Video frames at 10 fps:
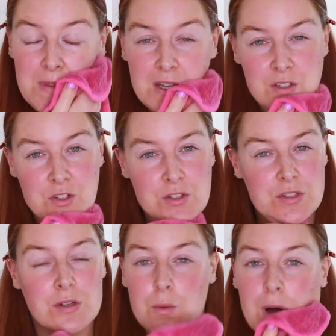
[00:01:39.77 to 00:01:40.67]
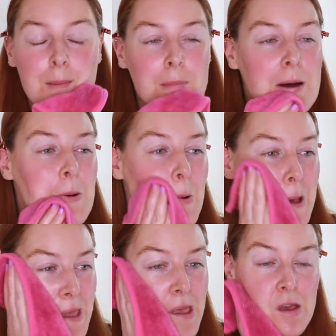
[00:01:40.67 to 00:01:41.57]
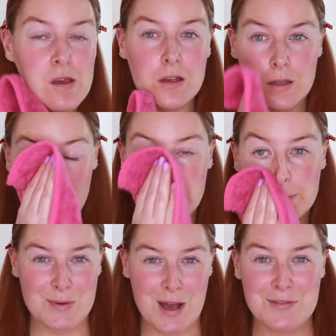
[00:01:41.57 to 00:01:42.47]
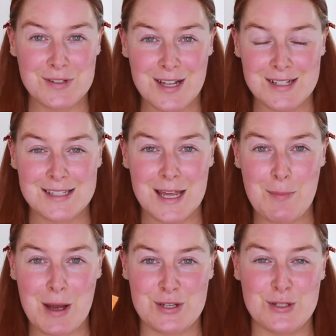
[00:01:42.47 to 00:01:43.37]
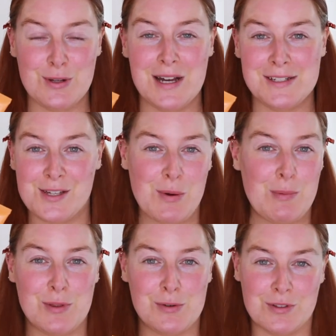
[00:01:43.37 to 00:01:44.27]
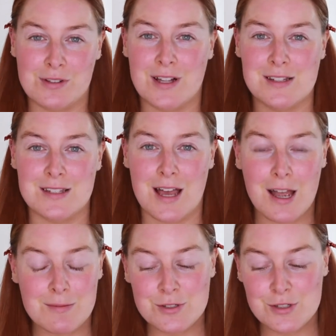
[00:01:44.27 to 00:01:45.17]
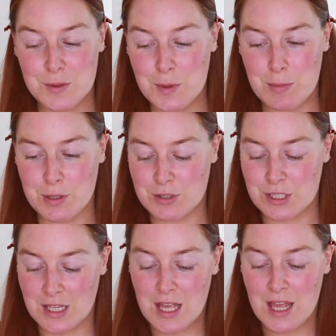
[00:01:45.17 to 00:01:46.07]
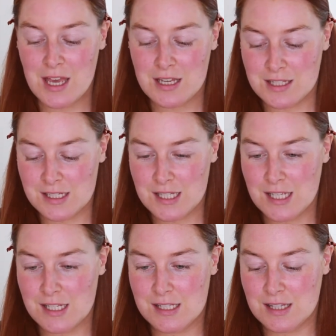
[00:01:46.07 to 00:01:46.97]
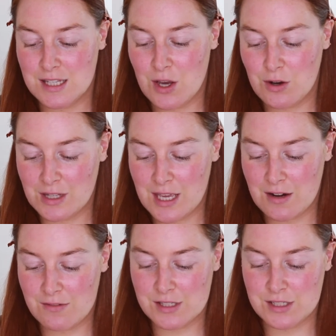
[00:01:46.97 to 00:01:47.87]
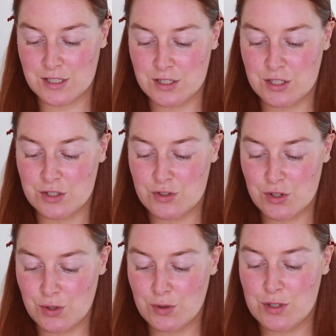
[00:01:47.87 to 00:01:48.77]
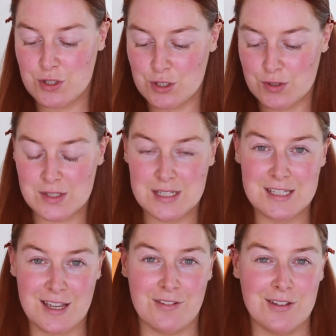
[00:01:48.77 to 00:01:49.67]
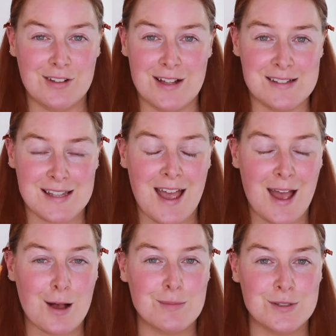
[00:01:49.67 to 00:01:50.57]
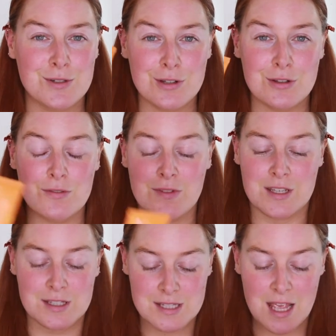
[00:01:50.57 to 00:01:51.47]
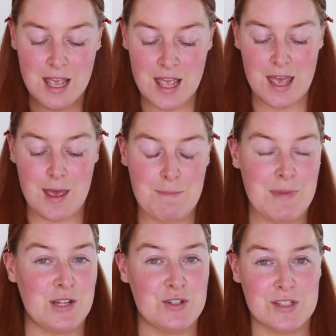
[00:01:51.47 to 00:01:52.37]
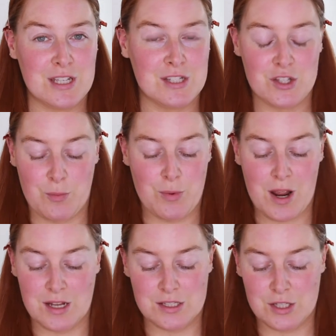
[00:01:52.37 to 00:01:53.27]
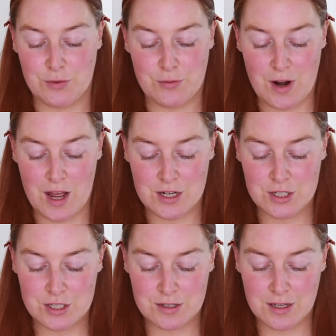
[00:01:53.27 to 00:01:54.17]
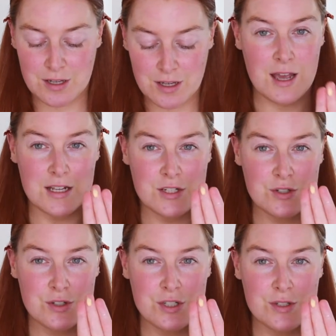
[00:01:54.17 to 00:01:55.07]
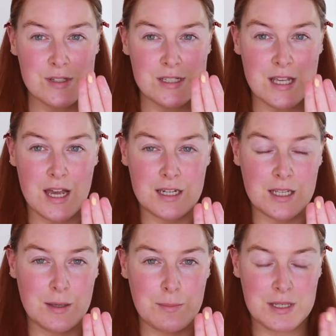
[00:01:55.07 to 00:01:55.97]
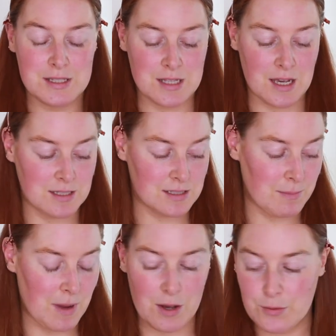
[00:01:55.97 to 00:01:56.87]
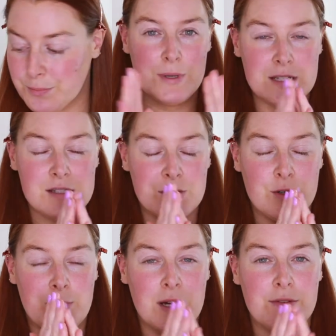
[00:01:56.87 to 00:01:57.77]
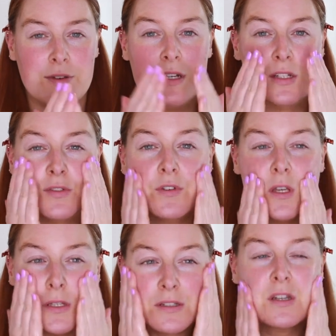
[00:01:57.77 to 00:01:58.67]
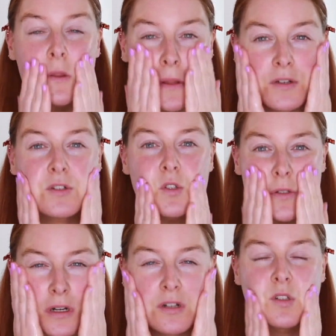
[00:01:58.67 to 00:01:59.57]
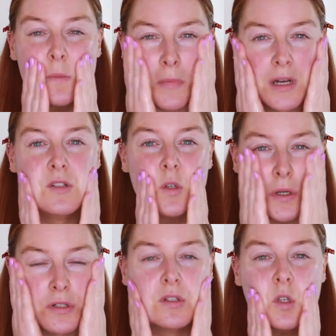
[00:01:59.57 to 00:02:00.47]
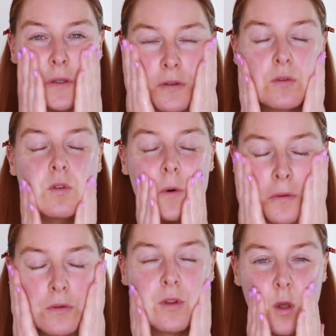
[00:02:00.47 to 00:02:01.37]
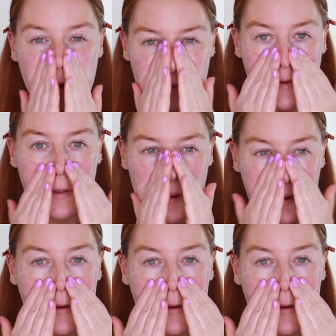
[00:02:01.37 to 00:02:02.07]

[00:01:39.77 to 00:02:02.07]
and just wipe that away. So after that step, I do like to go in with another cleanser. I'm just super bougie. This is the Ole Henriksen Truth Juice Daily Cleanser. I absolutely love this. It makes your skin so bright and so fresh. And I just use a tiny pea-sized amount. Put it into my fingers first and then just start to massage this all over.